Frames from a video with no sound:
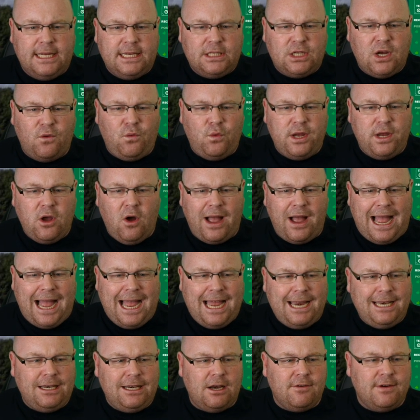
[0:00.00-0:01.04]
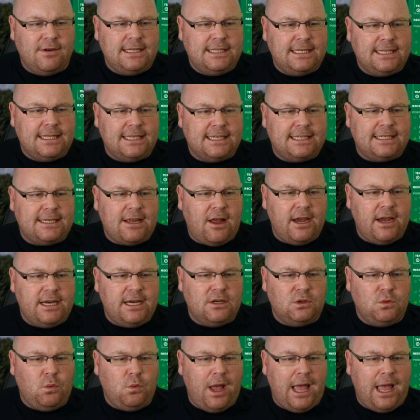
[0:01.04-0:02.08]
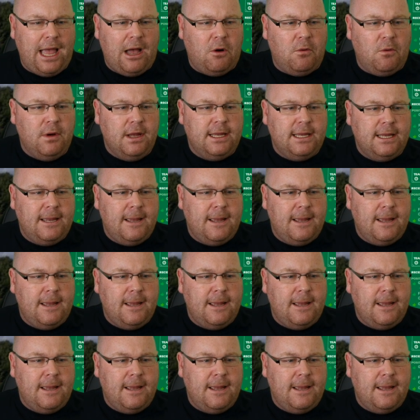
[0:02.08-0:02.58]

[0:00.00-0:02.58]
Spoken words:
So if we got Adler into the side as well,